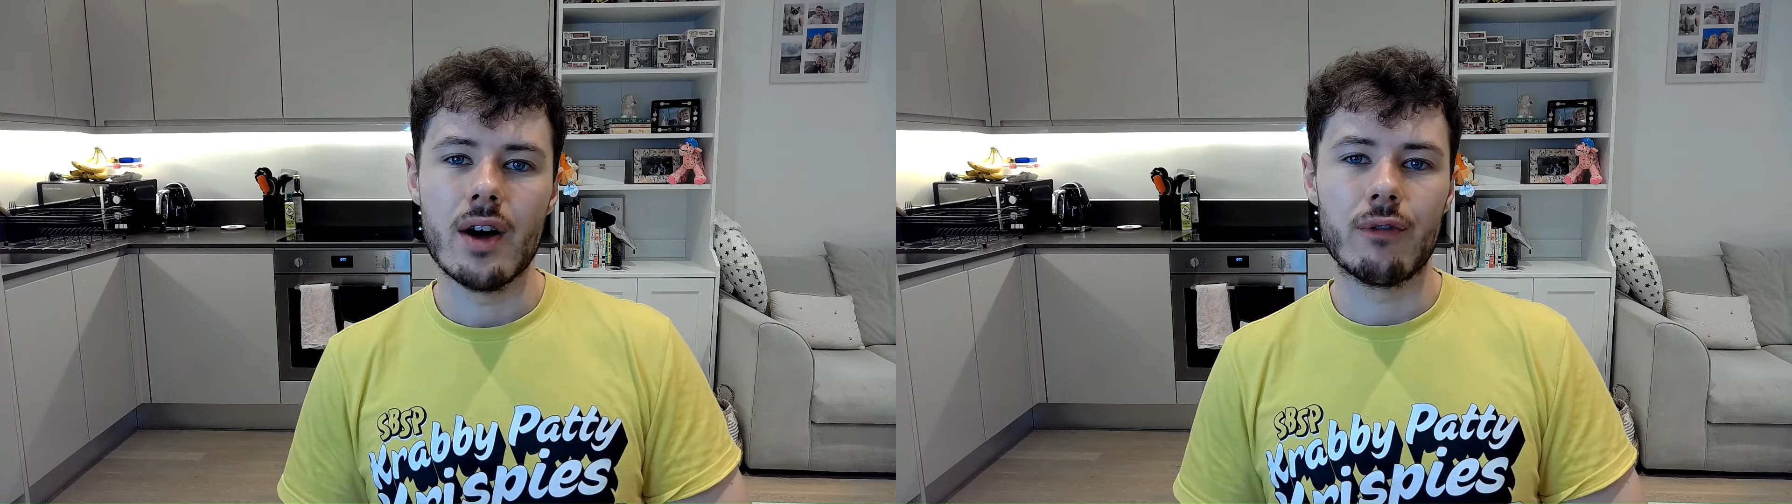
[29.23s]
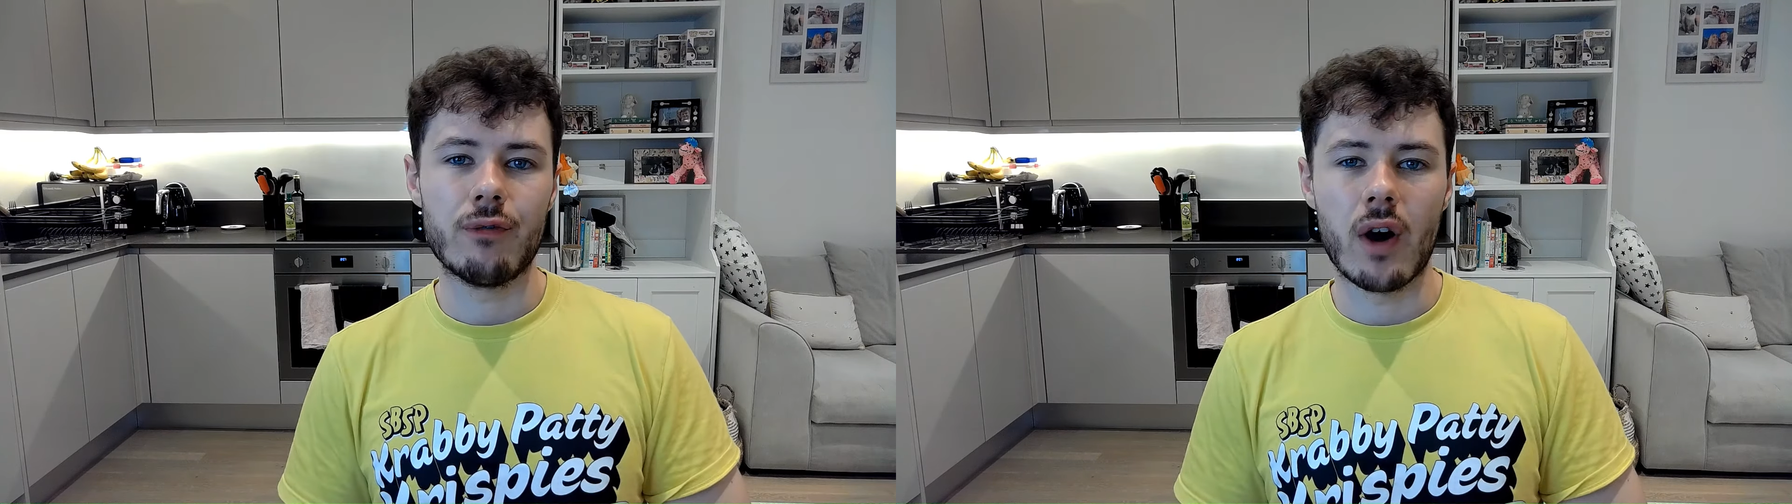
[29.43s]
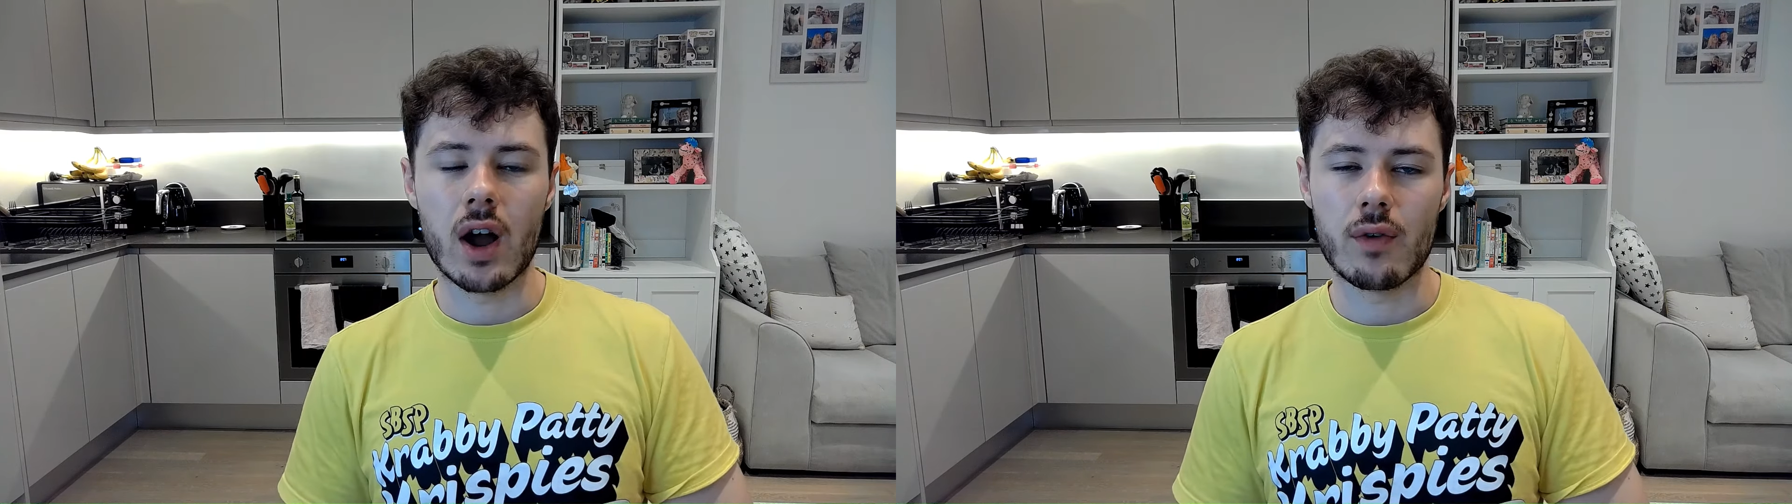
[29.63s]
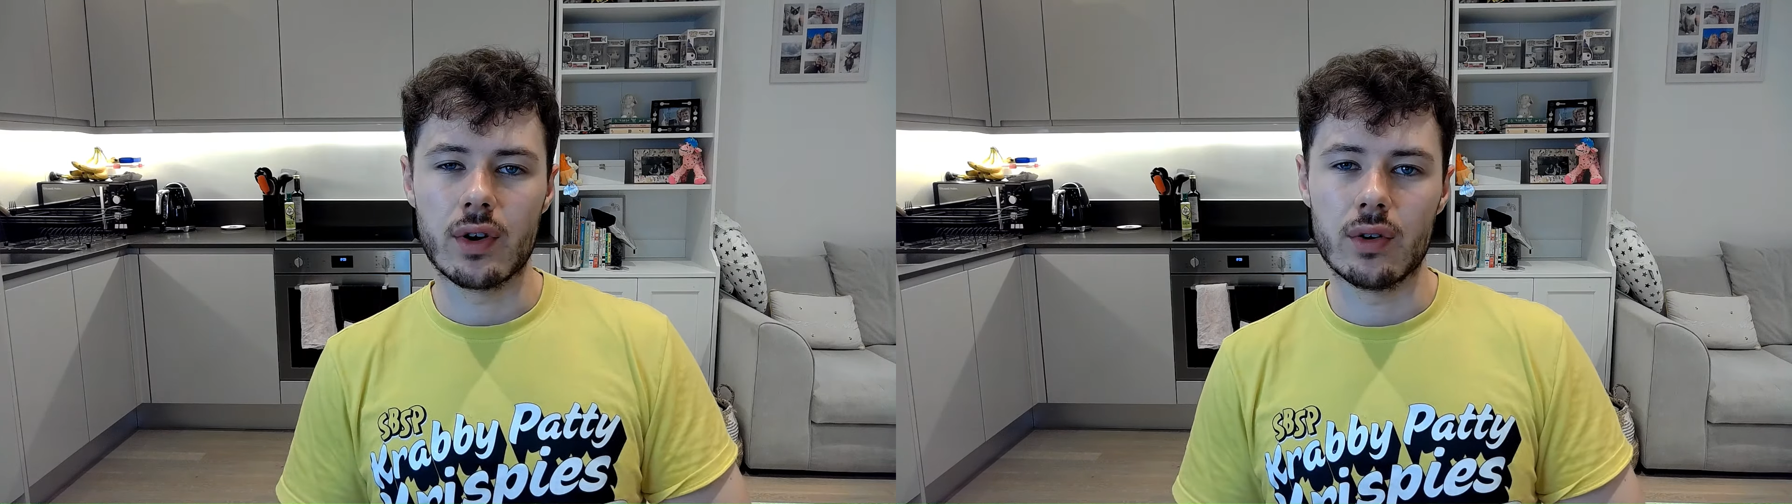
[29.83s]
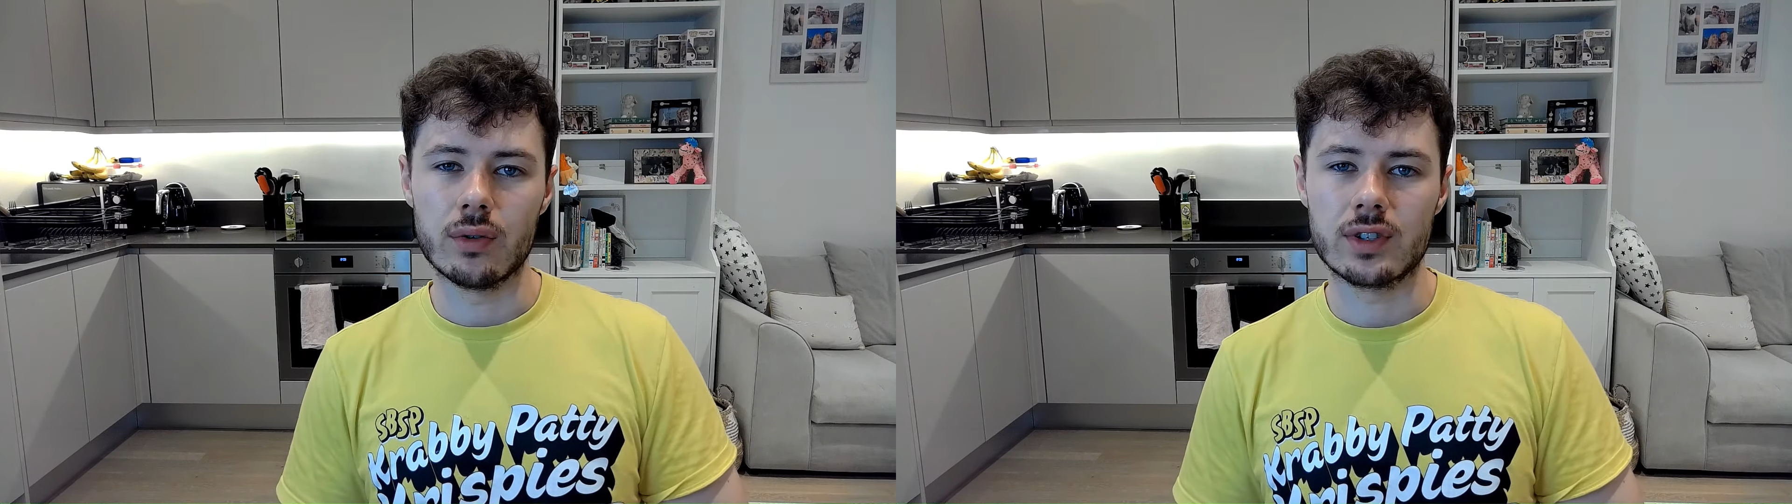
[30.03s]
firing
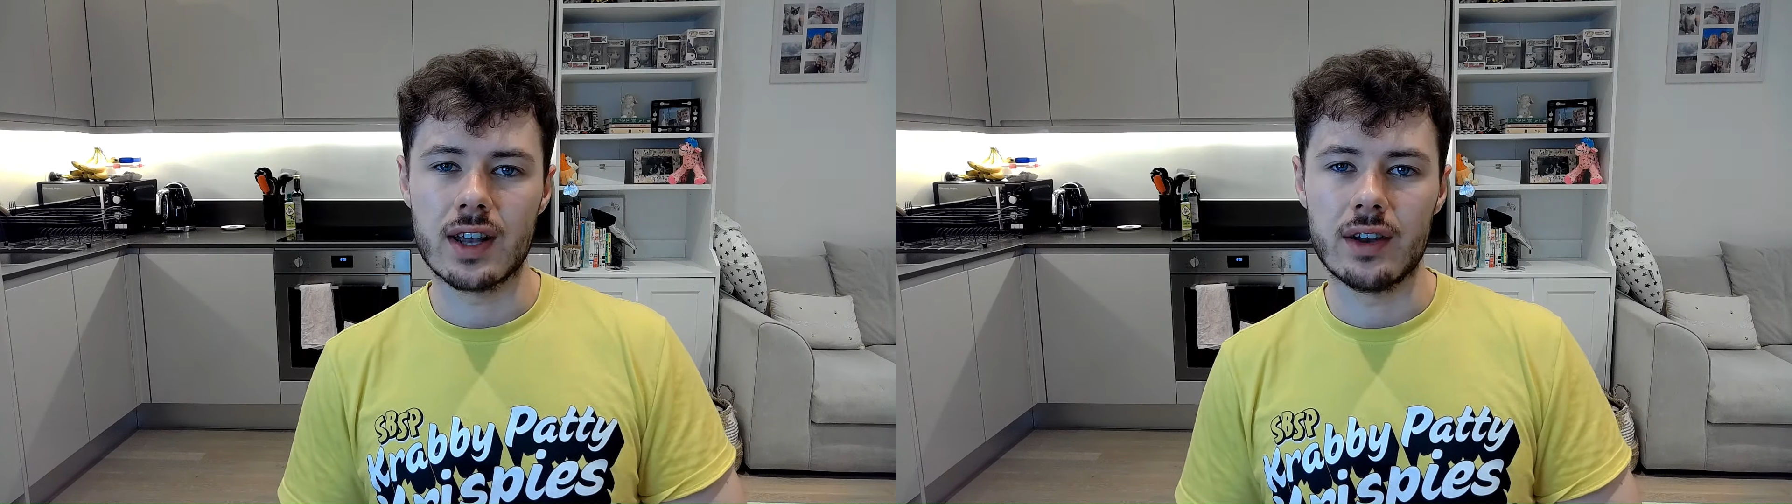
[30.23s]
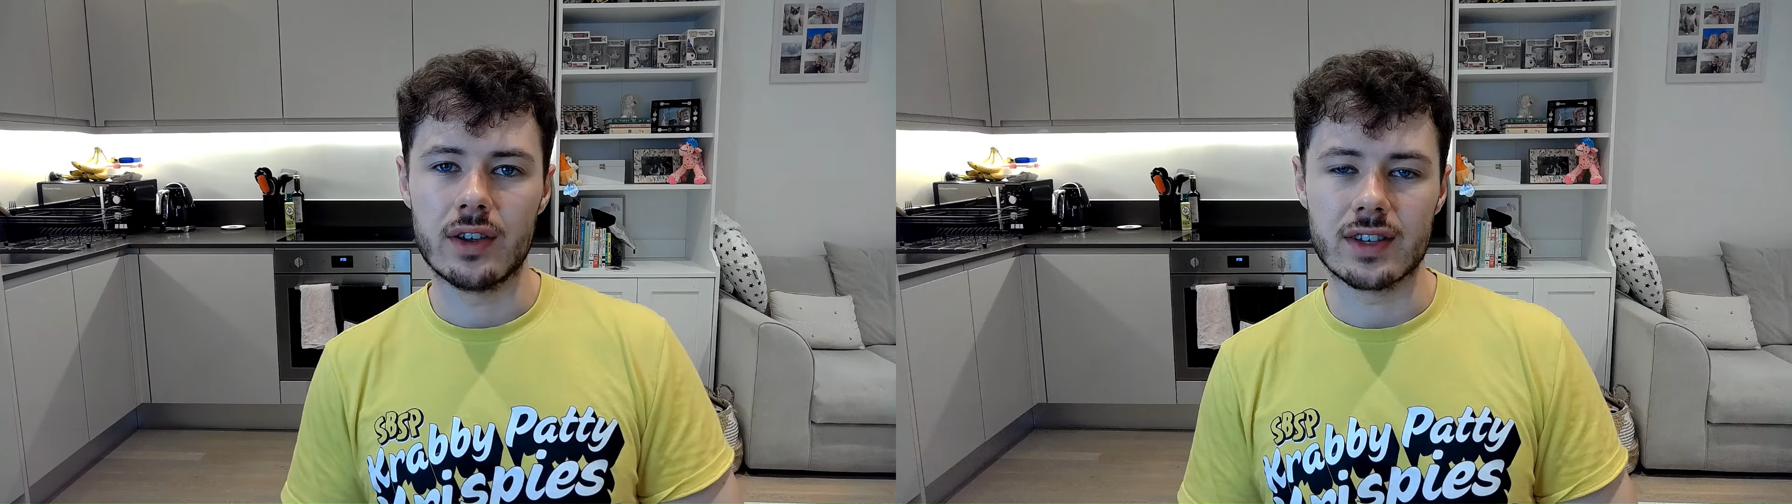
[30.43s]
on all cylinders,